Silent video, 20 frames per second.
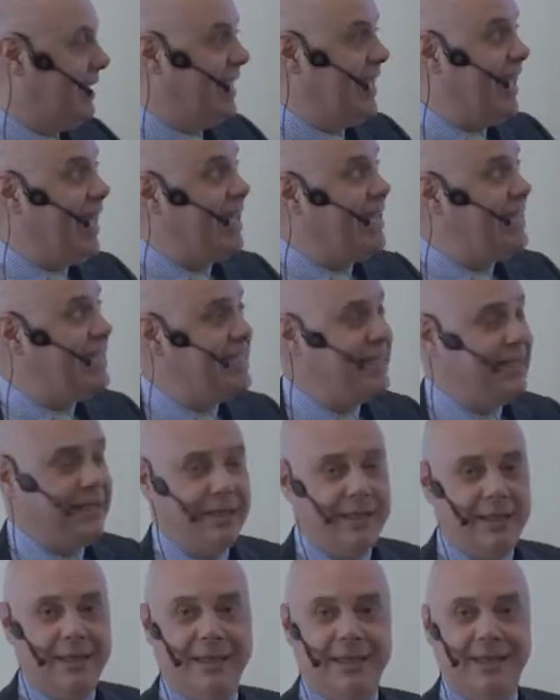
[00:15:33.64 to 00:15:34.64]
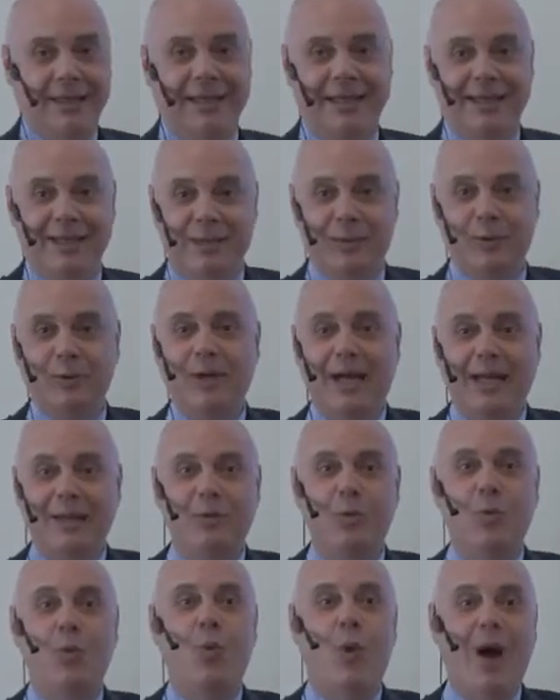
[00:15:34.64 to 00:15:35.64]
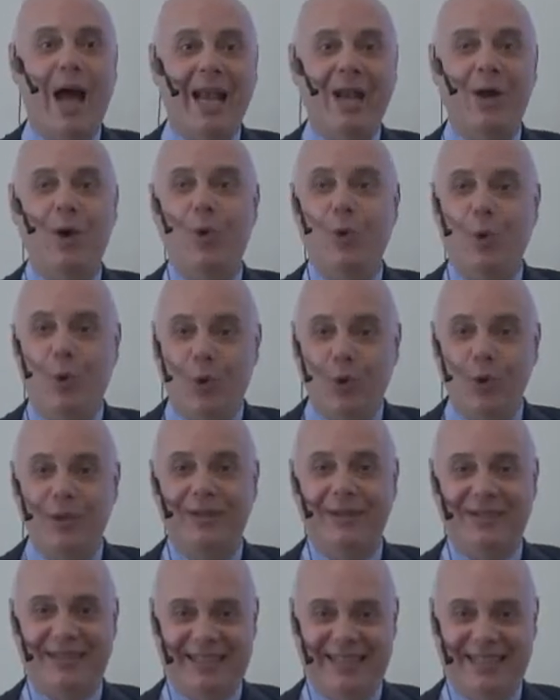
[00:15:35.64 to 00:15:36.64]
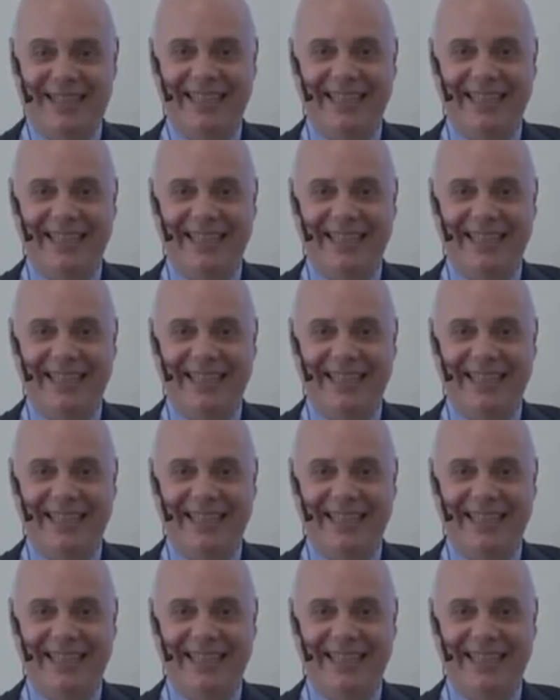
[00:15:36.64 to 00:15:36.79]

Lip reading: Guys, to get one order.